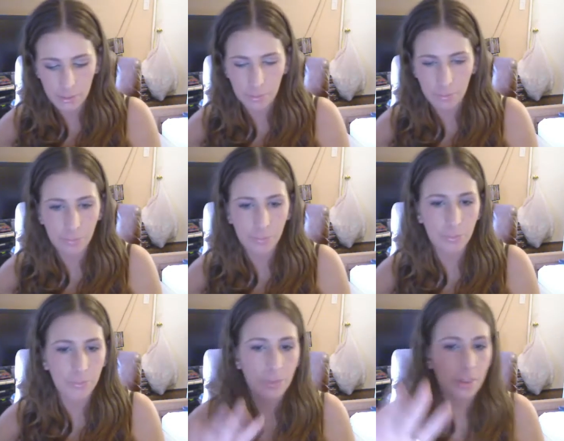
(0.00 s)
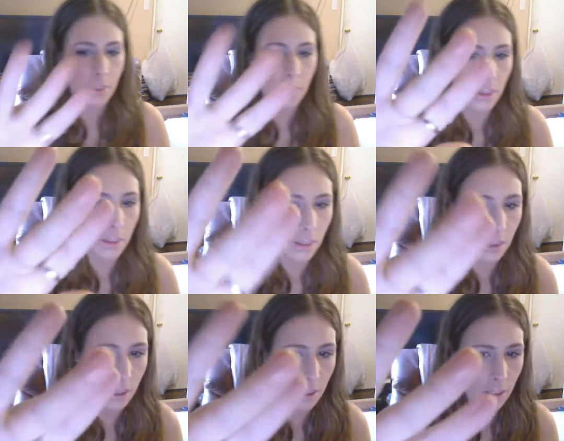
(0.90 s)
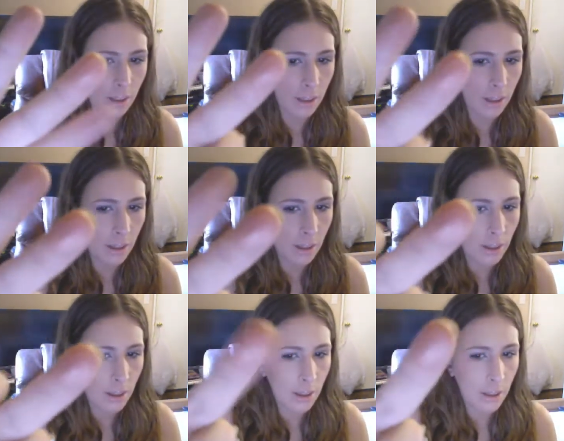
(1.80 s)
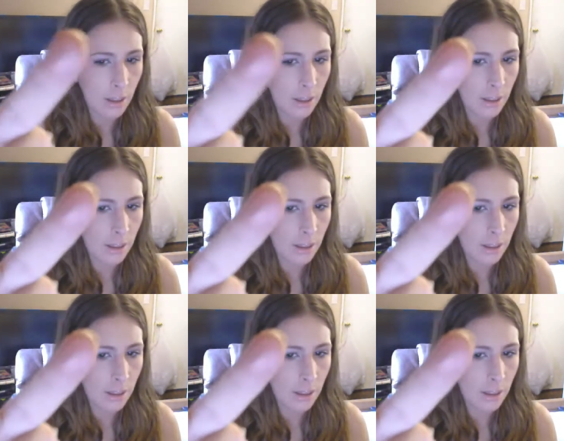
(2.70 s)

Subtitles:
Nobody speaks.